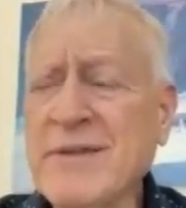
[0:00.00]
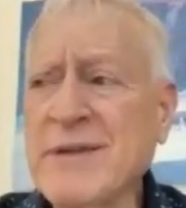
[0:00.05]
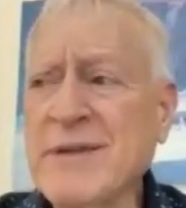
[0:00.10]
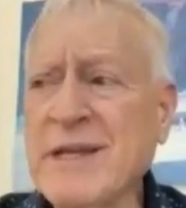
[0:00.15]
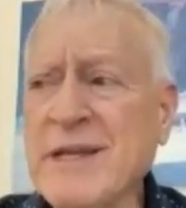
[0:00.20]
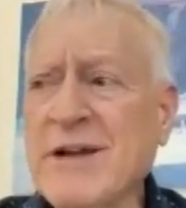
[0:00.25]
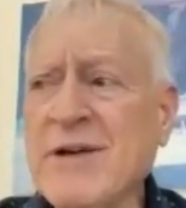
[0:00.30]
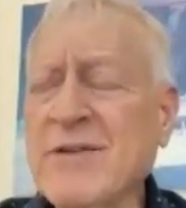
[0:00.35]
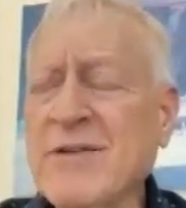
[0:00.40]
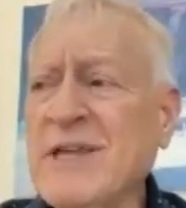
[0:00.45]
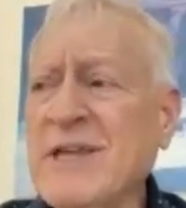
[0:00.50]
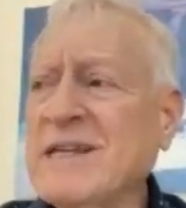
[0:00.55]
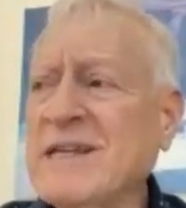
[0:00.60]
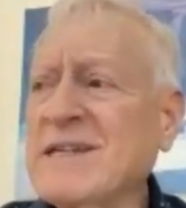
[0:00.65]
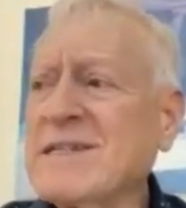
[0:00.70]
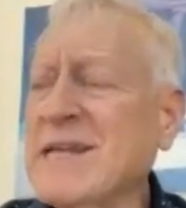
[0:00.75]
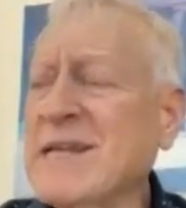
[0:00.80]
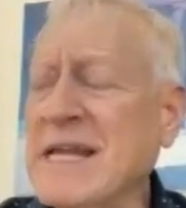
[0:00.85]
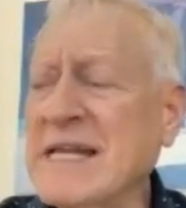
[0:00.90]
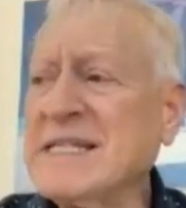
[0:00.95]

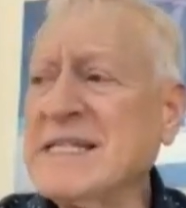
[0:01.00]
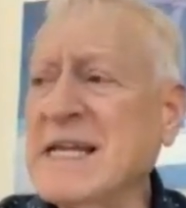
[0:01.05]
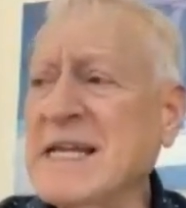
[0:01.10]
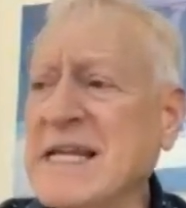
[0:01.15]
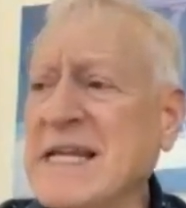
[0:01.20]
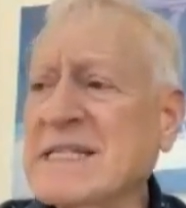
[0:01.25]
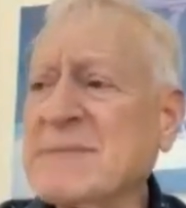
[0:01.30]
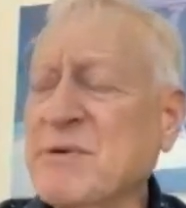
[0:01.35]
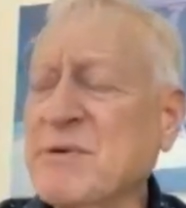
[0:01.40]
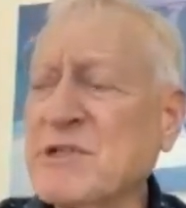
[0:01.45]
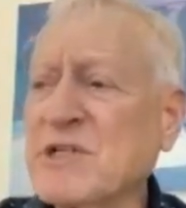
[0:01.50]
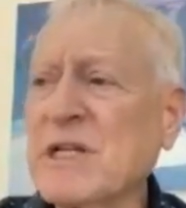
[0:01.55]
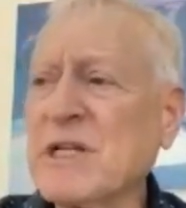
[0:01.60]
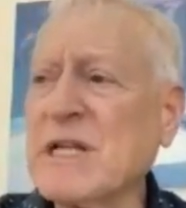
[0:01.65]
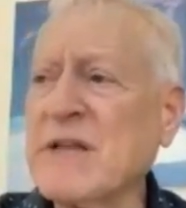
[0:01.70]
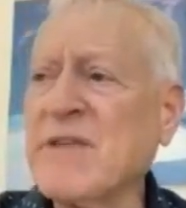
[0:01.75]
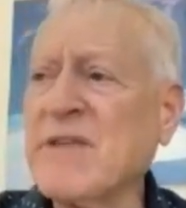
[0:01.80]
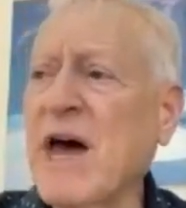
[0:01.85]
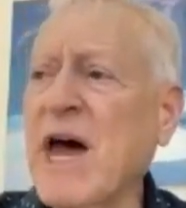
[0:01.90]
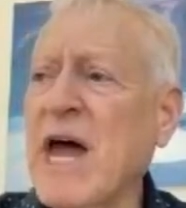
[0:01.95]
these incidents,
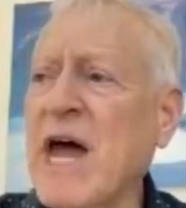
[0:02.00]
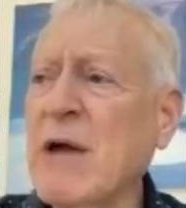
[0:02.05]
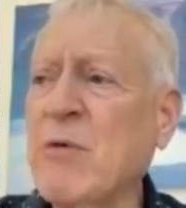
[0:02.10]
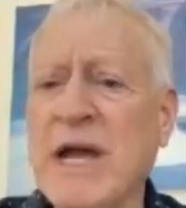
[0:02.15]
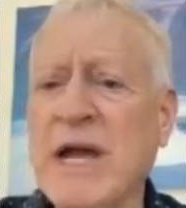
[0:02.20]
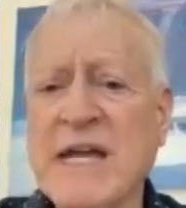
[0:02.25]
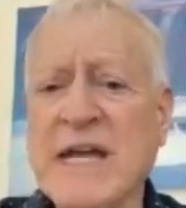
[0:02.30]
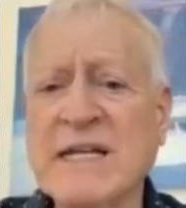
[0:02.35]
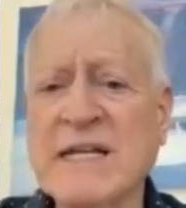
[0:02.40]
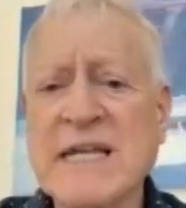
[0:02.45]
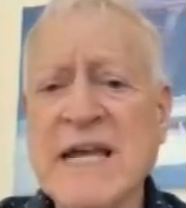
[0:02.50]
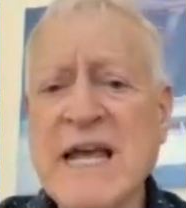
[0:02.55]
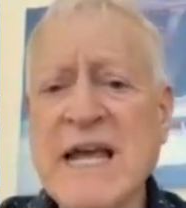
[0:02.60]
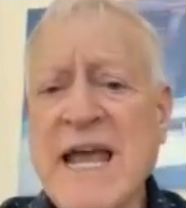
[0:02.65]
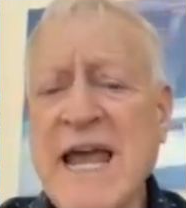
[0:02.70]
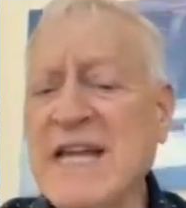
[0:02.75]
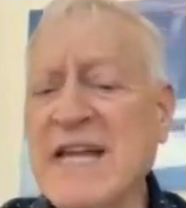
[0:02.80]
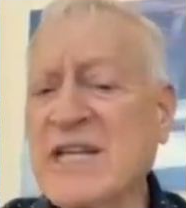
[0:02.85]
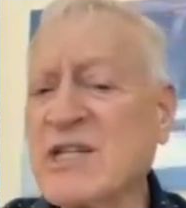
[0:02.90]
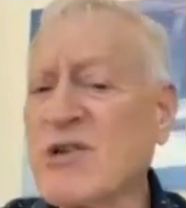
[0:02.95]
particularly on the highways,
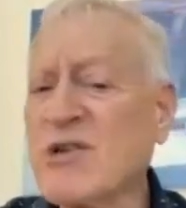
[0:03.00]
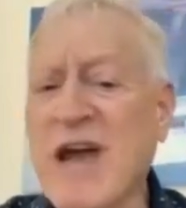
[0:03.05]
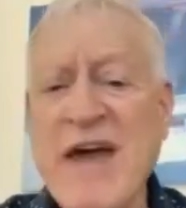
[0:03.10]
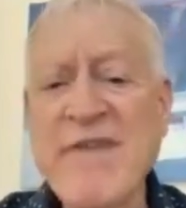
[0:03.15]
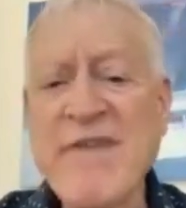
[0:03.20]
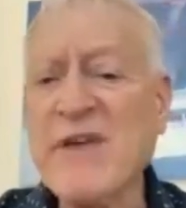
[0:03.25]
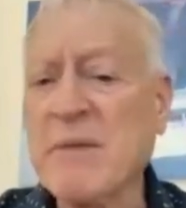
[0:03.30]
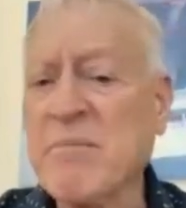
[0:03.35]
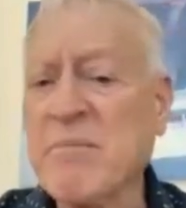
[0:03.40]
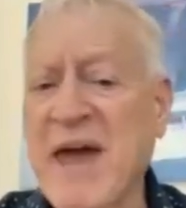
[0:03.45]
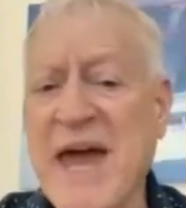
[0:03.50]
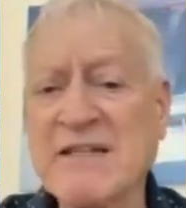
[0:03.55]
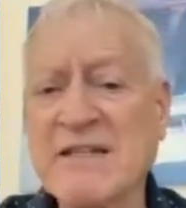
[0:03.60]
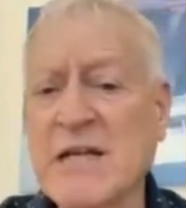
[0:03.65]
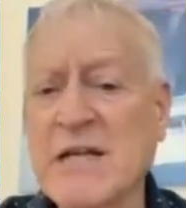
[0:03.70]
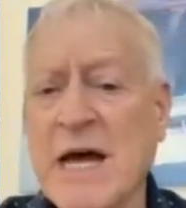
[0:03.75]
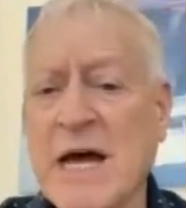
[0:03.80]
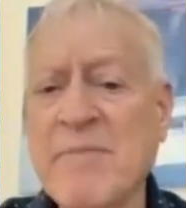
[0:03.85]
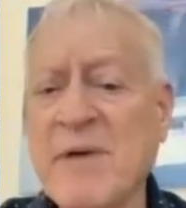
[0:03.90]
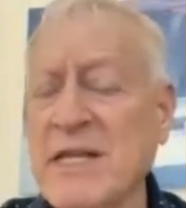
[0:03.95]
had traffic
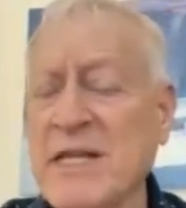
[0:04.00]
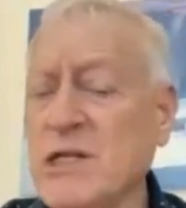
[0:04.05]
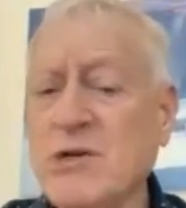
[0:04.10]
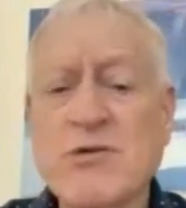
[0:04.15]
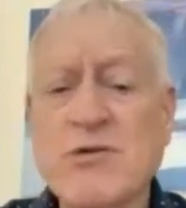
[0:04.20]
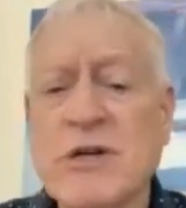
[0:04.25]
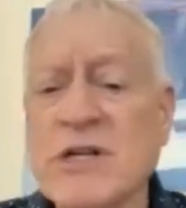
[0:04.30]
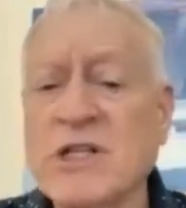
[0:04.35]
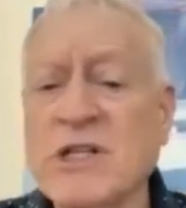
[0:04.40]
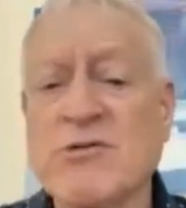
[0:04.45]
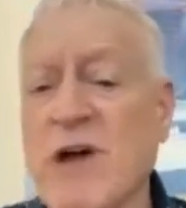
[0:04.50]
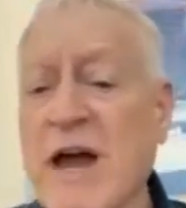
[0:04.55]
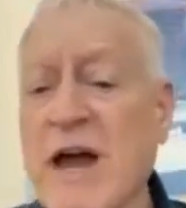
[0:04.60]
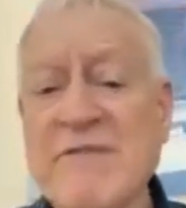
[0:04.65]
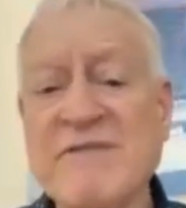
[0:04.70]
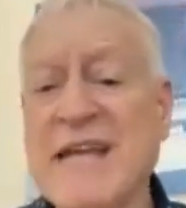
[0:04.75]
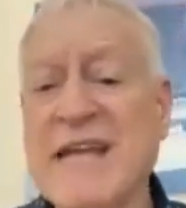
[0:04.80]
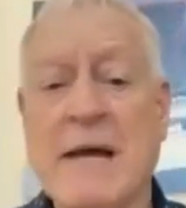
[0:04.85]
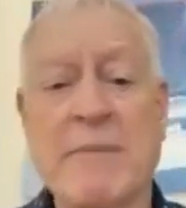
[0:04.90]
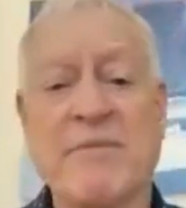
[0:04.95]
backed up and you couldn't
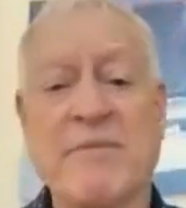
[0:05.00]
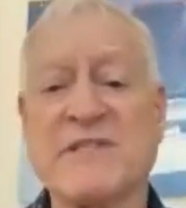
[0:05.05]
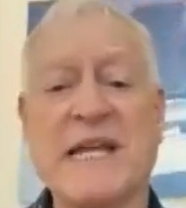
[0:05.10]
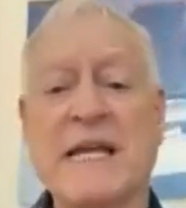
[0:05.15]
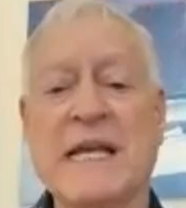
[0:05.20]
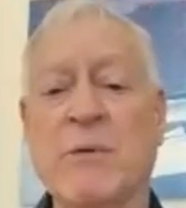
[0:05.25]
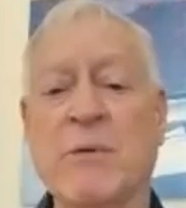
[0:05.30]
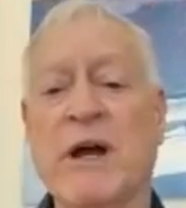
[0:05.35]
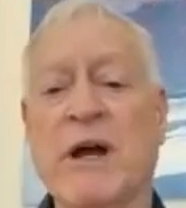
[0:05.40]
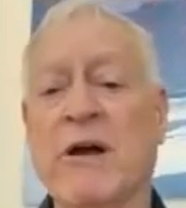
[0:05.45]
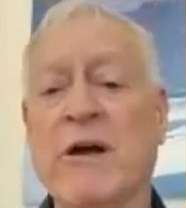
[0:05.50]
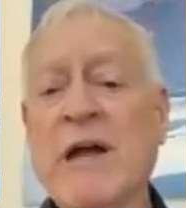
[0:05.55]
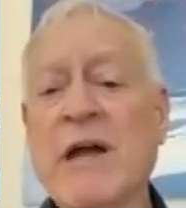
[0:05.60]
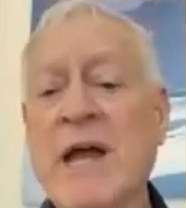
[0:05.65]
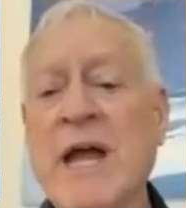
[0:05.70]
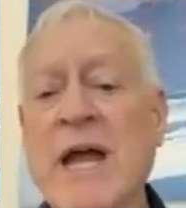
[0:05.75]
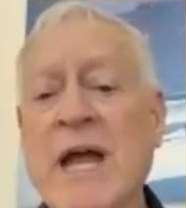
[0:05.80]
drive samples anywhere.